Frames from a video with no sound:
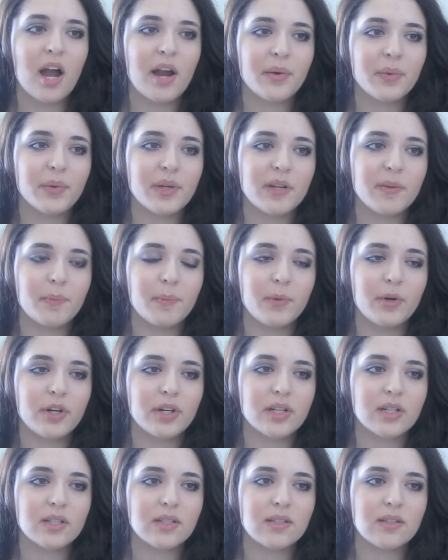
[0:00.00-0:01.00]
I read
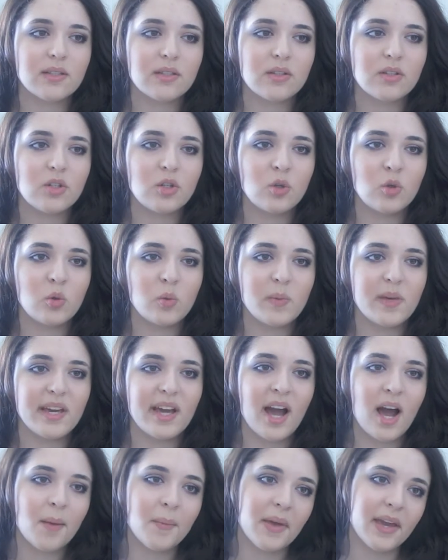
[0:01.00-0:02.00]
books to
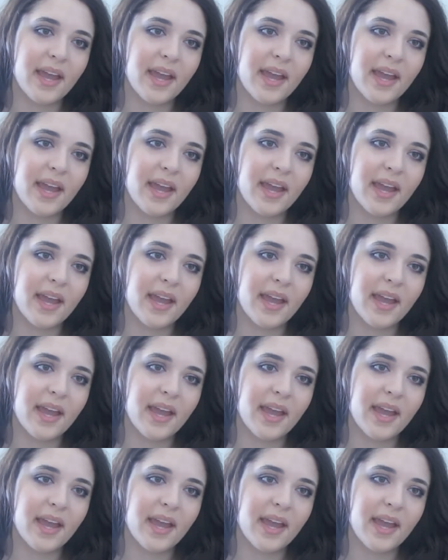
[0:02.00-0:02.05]
become a